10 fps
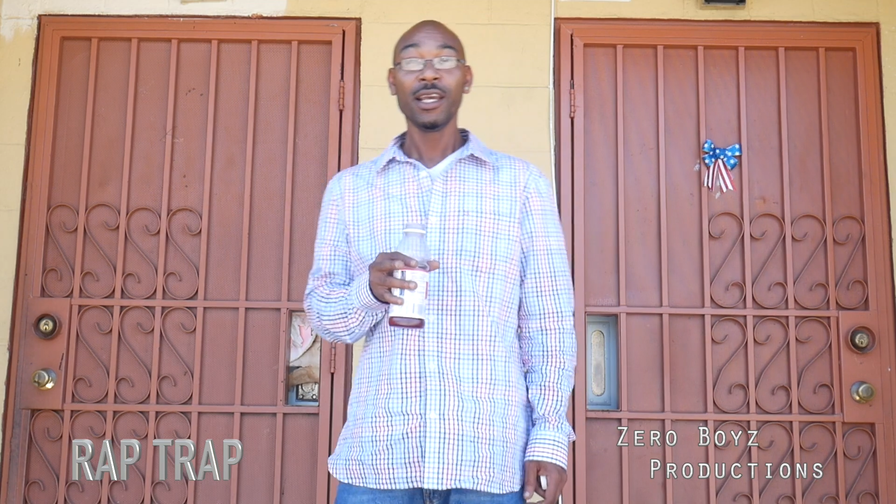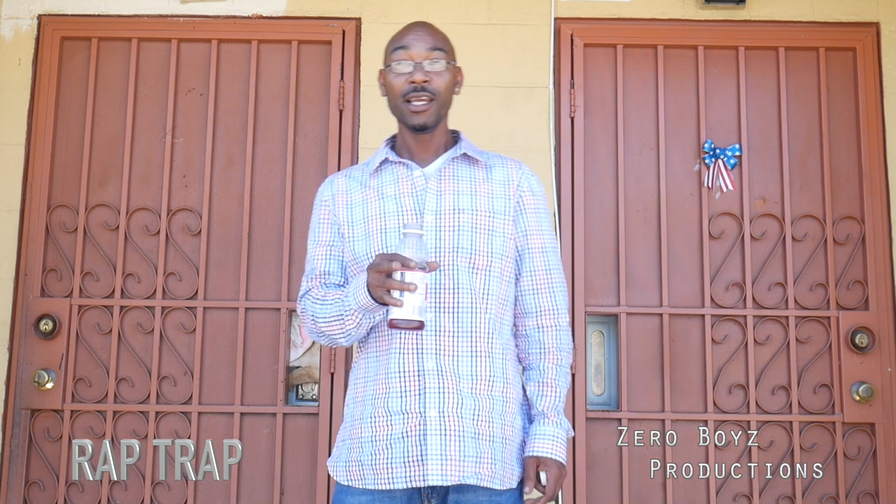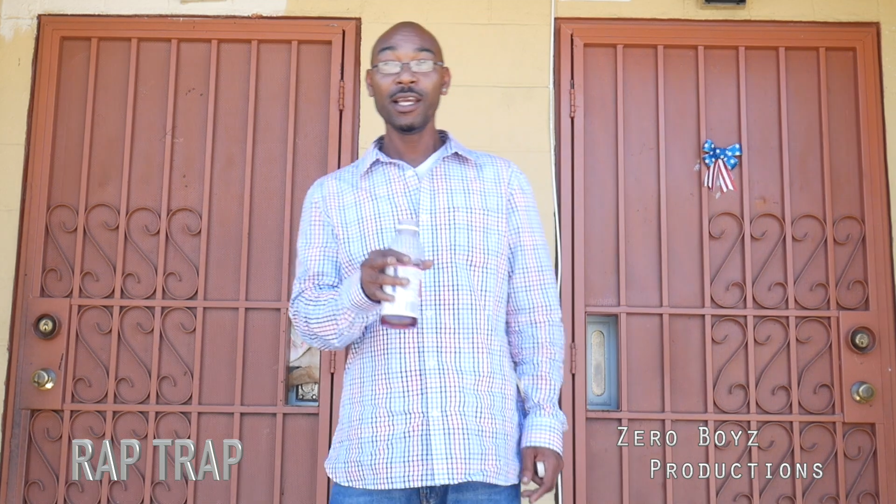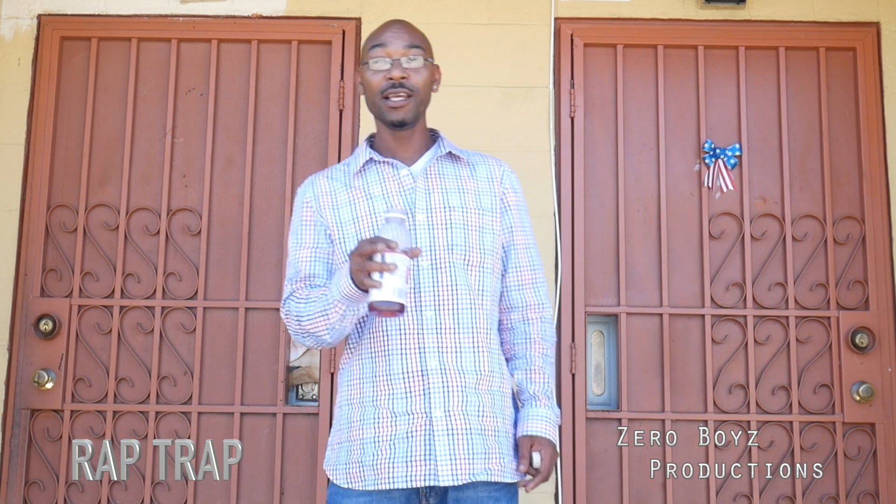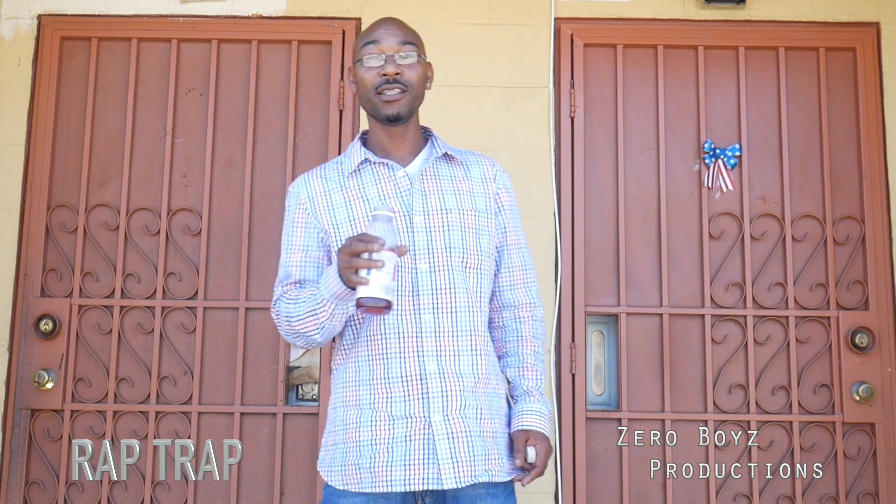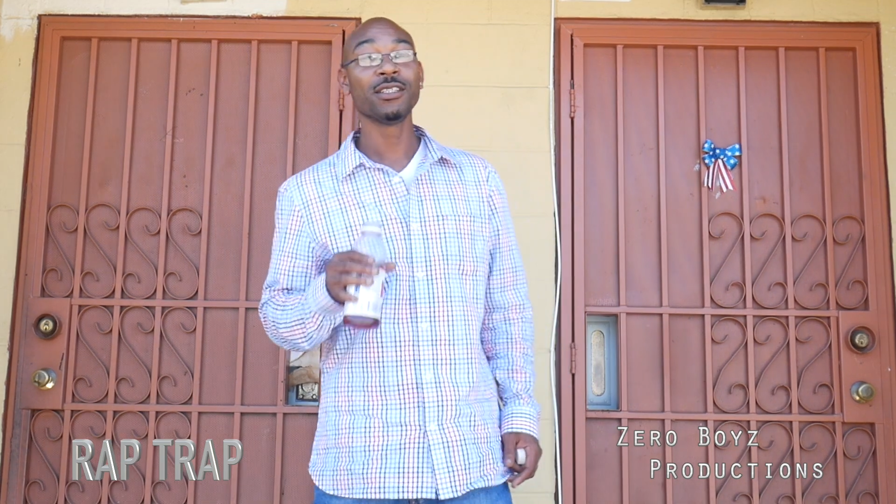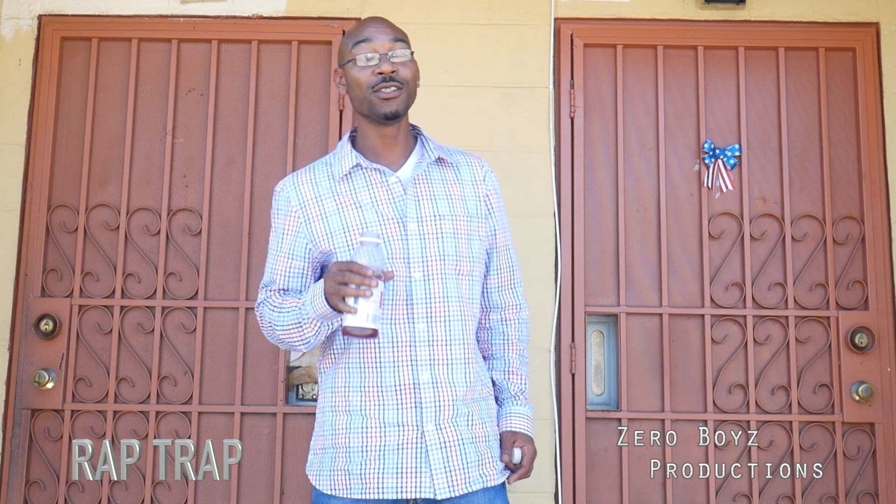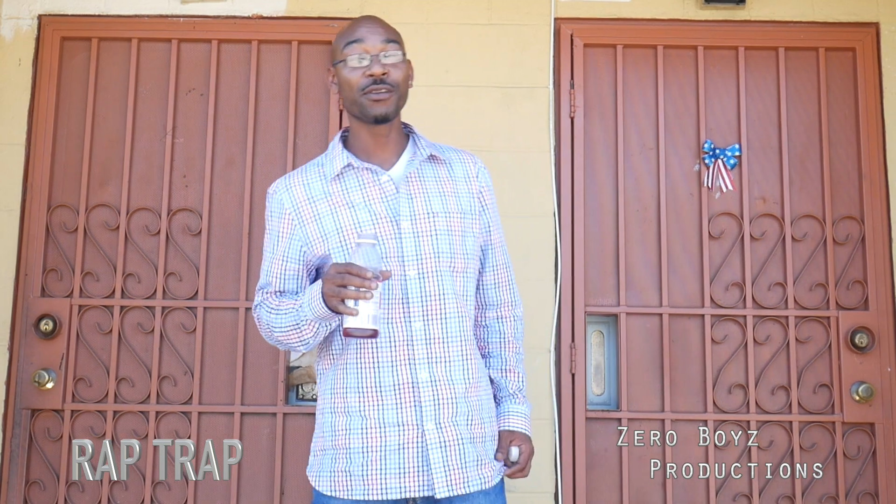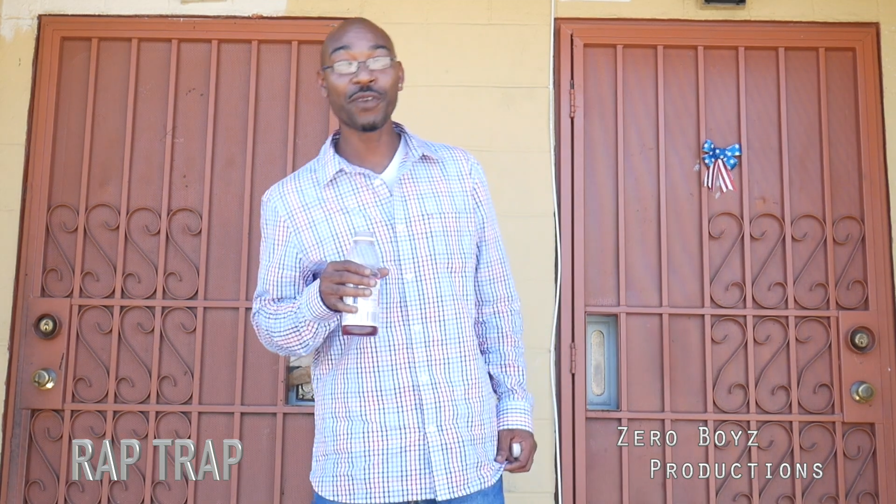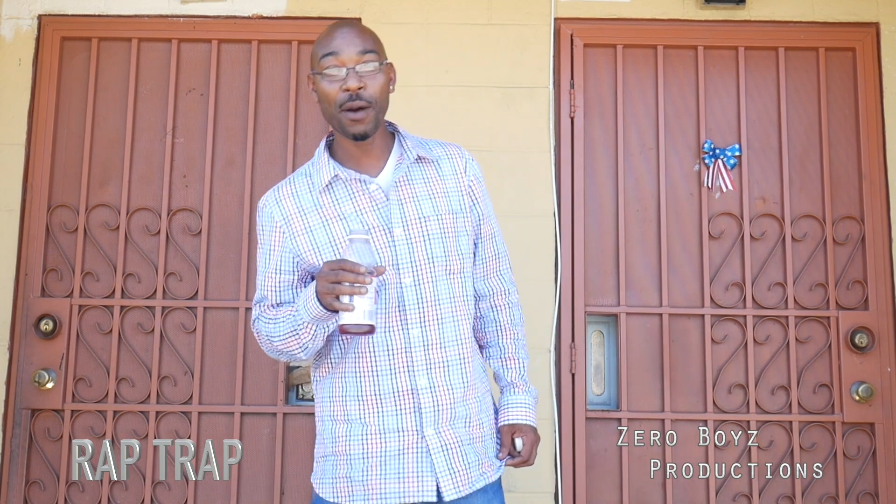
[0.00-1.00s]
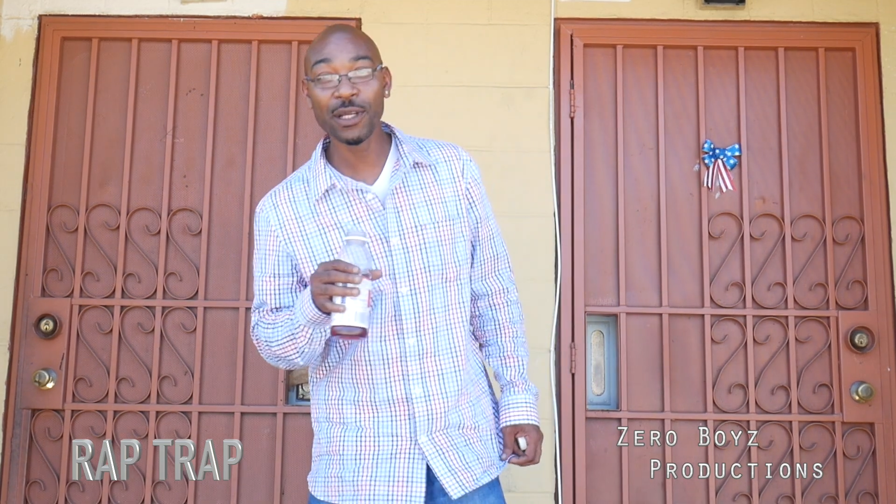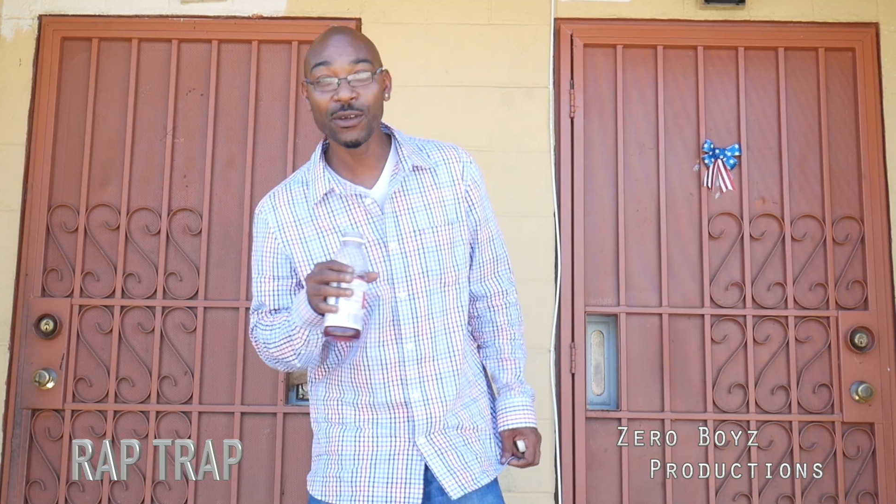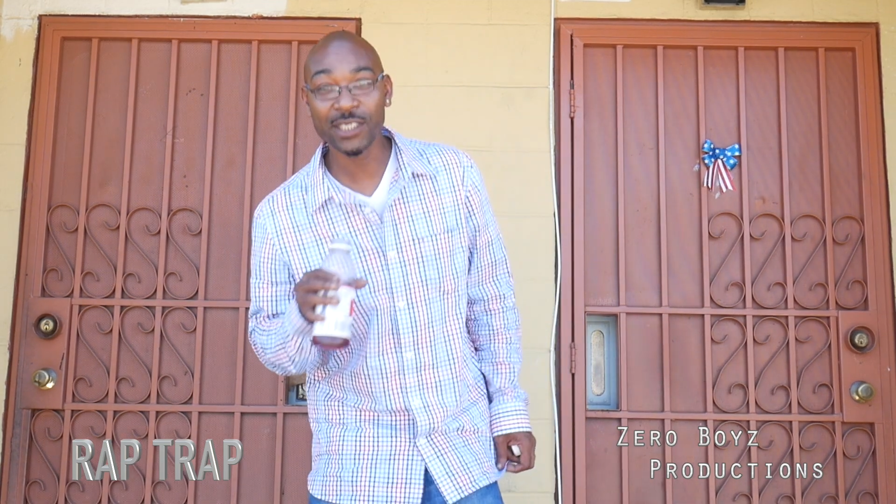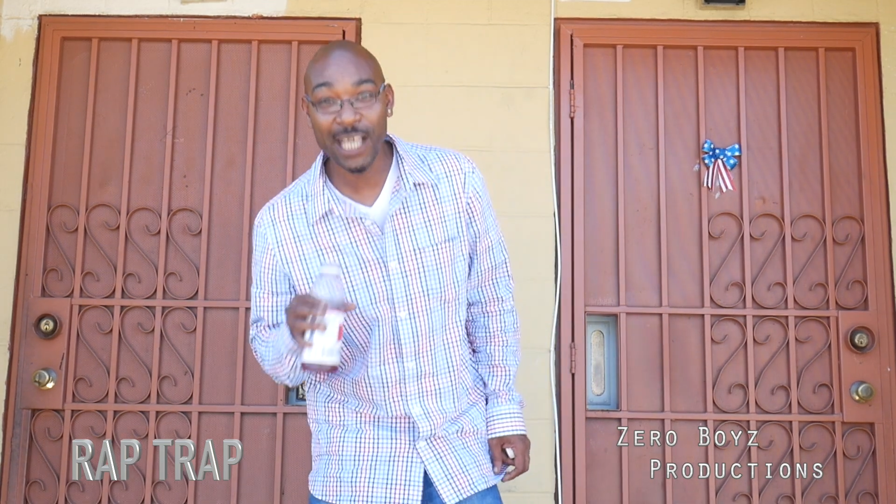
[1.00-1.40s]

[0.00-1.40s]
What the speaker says: And you can find me on